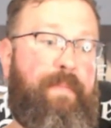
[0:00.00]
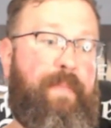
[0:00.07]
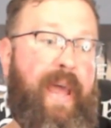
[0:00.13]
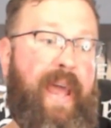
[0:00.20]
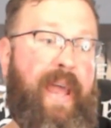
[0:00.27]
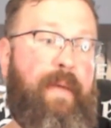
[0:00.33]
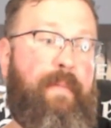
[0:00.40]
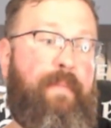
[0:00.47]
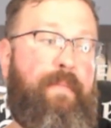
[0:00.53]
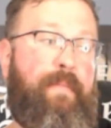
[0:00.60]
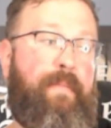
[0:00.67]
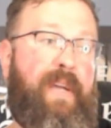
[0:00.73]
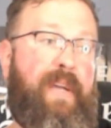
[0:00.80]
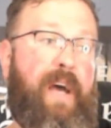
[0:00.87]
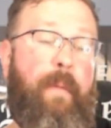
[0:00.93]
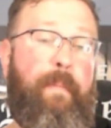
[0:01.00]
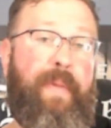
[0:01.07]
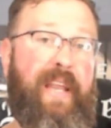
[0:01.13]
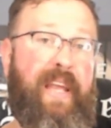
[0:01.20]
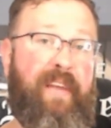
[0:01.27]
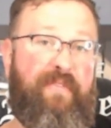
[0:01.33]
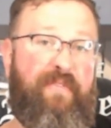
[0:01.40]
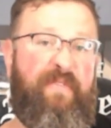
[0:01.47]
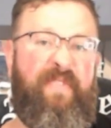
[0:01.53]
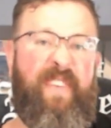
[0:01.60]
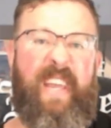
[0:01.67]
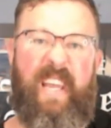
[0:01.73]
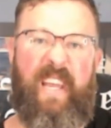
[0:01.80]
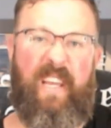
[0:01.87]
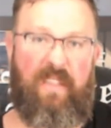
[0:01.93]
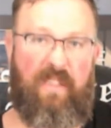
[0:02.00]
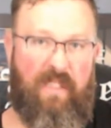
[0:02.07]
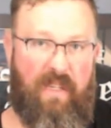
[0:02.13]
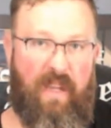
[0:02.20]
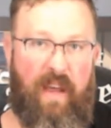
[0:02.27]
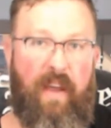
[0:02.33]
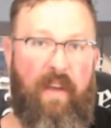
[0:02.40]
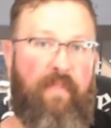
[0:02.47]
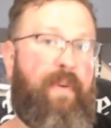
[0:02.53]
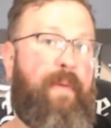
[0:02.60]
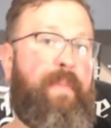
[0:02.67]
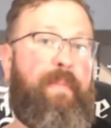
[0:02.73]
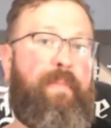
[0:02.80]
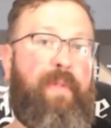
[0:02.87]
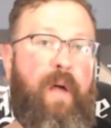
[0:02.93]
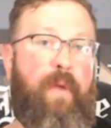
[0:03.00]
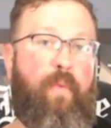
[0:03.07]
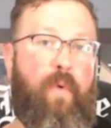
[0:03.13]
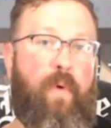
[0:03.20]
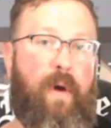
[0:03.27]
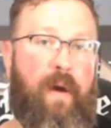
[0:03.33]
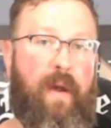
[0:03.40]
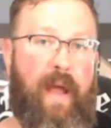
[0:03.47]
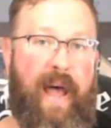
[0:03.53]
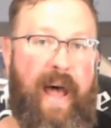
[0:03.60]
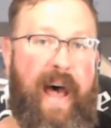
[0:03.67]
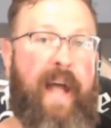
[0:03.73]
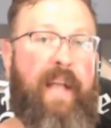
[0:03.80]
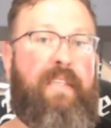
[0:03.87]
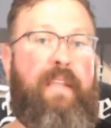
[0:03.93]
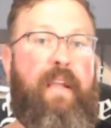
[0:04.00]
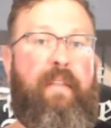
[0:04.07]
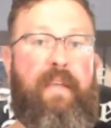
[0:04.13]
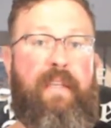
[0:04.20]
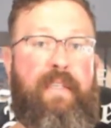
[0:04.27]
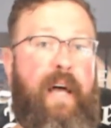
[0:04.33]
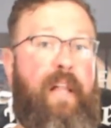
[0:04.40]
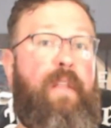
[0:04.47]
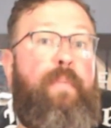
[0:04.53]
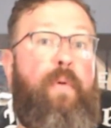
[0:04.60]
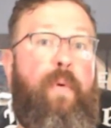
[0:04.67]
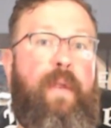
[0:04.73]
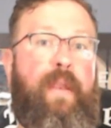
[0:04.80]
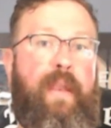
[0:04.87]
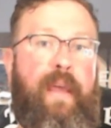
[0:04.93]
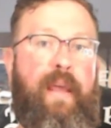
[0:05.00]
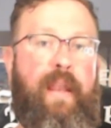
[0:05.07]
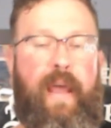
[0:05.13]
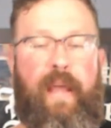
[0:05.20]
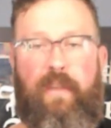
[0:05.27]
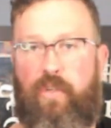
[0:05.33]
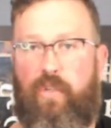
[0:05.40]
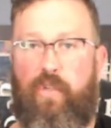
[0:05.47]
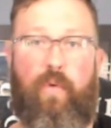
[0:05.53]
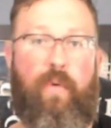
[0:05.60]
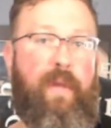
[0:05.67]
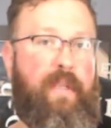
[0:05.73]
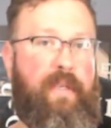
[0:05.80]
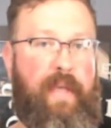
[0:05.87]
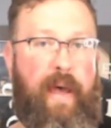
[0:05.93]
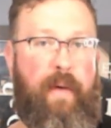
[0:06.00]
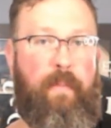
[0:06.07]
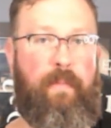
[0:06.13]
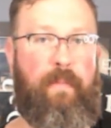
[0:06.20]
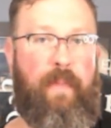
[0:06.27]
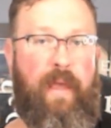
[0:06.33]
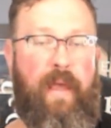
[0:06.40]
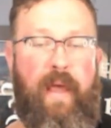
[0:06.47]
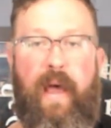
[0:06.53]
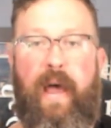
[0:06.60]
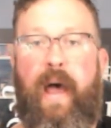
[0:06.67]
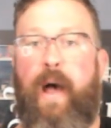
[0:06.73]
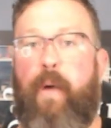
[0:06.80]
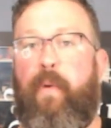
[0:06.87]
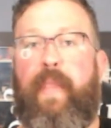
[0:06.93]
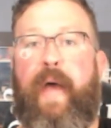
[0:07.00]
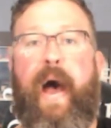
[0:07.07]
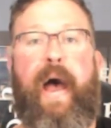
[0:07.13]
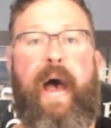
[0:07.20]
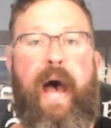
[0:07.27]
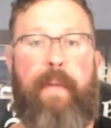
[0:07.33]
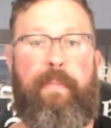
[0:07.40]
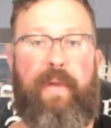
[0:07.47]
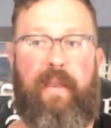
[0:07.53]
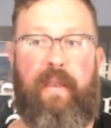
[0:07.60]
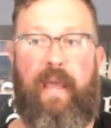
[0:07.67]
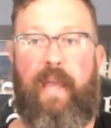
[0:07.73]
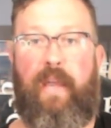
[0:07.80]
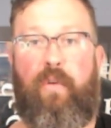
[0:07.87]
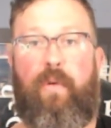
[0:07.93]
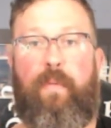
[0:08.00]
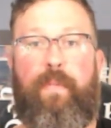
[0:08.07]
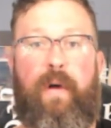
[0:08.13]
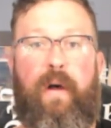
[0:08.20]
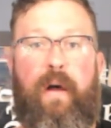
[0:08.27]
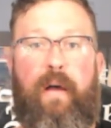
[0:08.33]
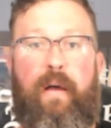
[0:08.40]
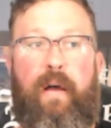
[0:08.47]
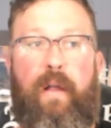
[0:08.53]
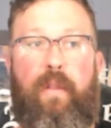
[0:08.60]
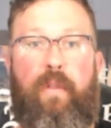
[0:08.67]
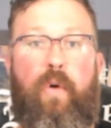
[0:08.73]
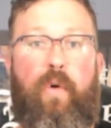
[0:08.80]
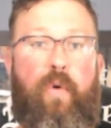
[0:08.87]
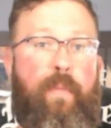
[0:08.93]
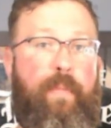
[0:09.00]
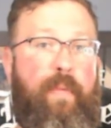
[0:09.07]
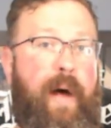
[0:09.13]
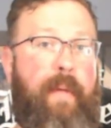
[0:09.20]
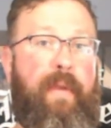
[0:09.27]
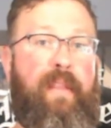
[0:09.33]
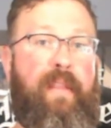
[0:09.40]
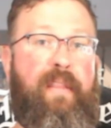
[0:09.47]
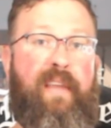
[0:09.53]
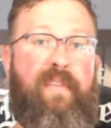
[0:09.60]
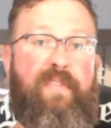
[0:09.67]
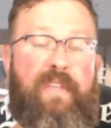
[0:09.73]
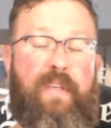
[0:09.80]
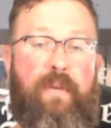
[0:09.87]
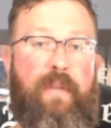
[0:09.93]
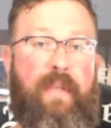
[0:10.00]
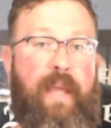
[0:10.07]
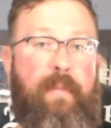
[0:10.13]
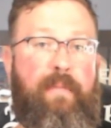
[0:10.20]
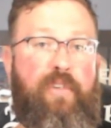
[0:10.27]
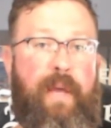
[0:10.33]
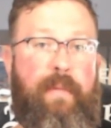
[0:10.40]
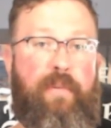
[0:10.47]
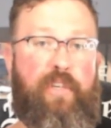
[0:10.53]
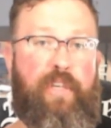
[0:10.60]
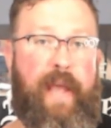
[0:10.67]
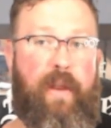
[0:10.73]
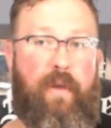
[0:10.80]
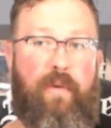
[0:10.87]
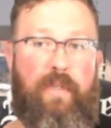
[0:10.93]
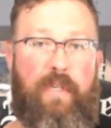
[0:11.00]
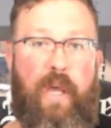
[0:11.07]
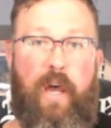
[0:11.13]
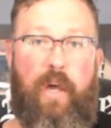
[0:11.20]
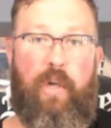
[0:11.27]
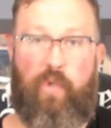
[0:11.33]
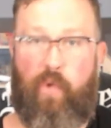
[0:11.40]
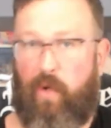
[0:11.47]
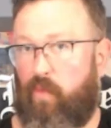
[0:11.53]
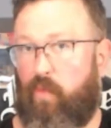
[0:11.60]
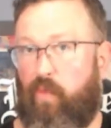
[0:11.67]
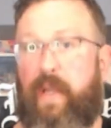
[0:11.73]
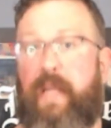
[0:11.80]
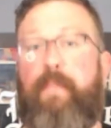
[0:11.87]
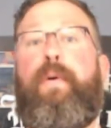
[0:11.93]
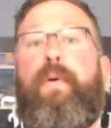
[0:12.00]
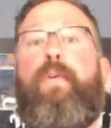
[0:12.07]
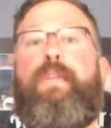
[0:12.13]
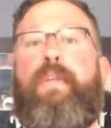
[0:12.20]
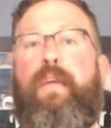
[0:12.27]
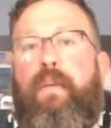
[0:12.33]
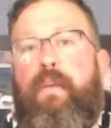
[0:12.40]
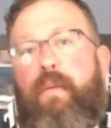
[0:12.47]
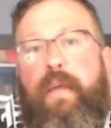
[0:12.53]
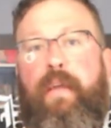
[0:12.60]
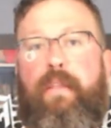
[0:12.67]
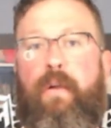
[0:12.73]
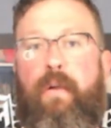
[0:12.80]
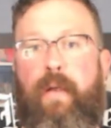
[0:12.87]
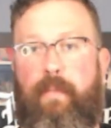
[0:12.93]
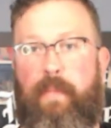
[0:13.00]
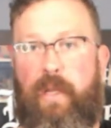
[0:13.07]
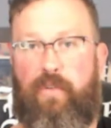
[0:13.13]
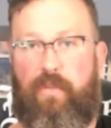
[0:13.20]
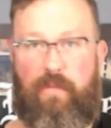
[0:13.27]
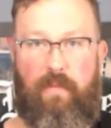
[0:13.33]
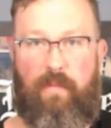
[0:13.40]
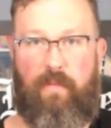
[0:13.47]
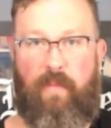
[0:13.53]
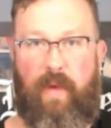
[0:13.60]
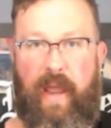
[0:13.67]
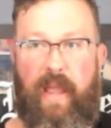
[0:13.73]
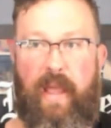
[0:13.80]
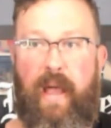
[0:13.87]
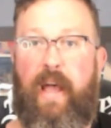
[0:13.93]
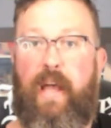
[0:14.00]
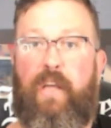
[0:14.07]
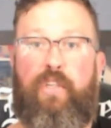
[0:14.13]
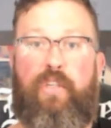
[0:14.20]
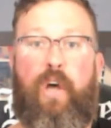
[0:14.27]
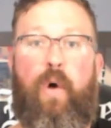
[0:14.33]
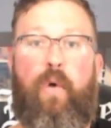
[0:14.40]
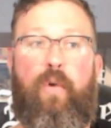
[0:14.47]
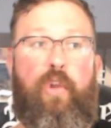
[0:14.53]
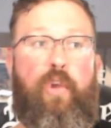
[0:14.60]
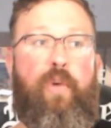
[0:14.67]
a company of fiends from the Blood War accidentally teleported in and destroyed the town. And when that happened, a local prominent thieves guild named Shem Shadows sort of rebuilt it in their image, right? So